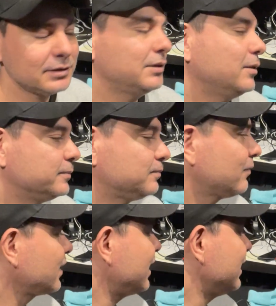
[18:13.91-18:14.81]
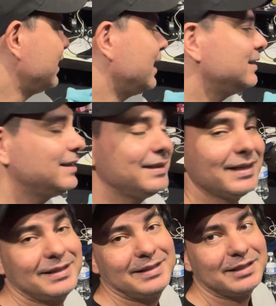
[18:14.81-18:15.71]
So I, I didn't
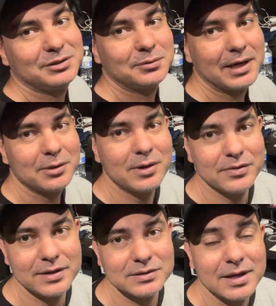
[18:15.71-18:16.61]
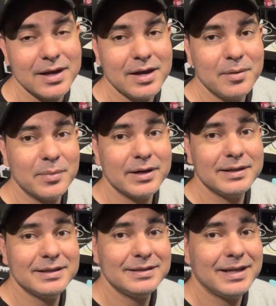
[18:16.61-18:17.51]
get to test Serato on this, but I
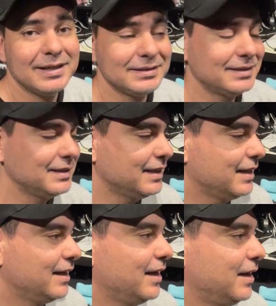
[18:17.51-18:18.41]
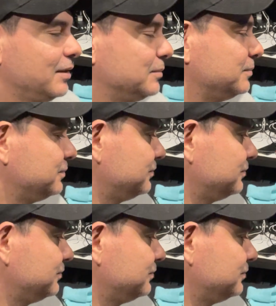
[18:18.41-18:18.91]
did test um,